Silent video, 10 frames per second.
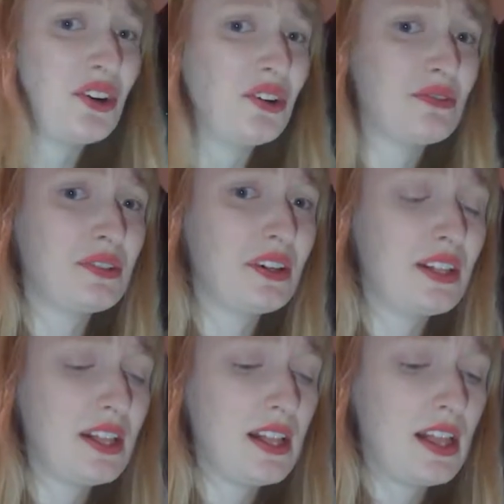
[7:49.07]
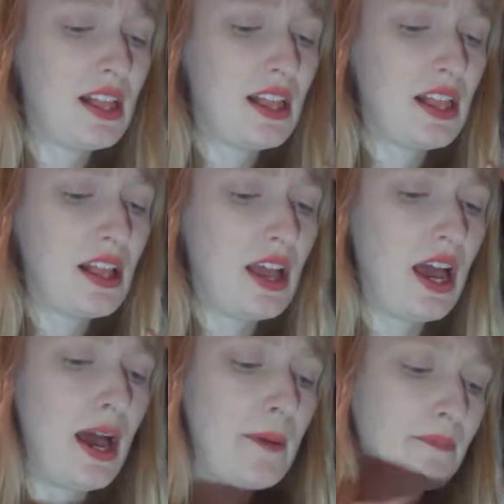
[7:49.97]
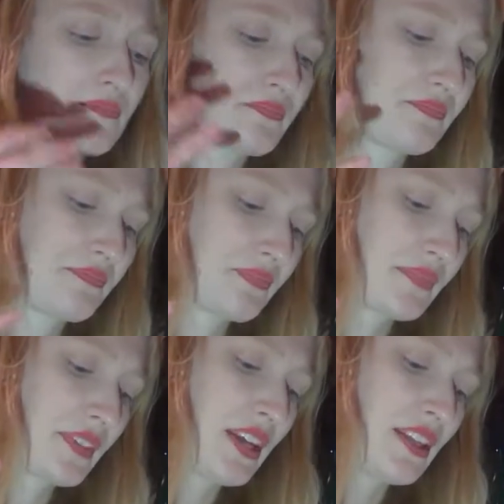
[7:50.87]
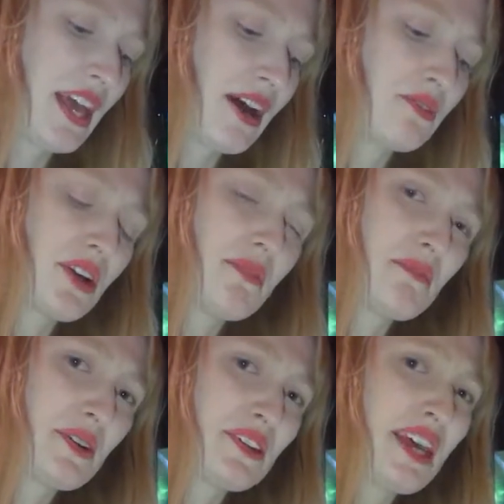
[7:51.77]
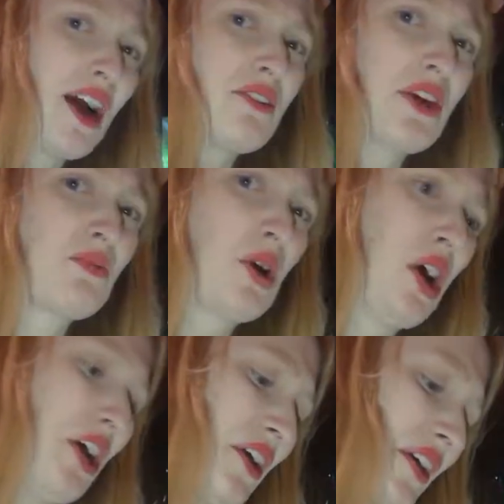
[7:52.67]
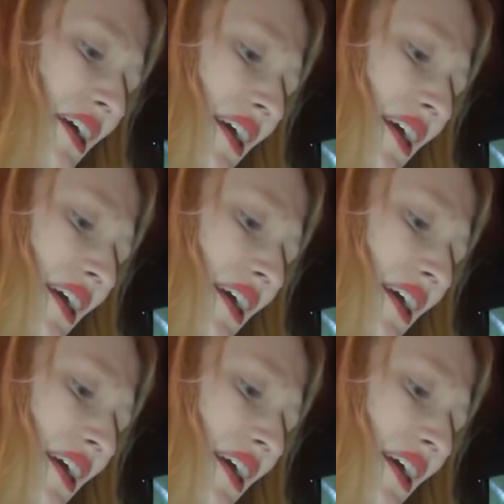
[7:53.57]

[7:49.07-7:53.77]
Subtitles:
of L numbers, how they work.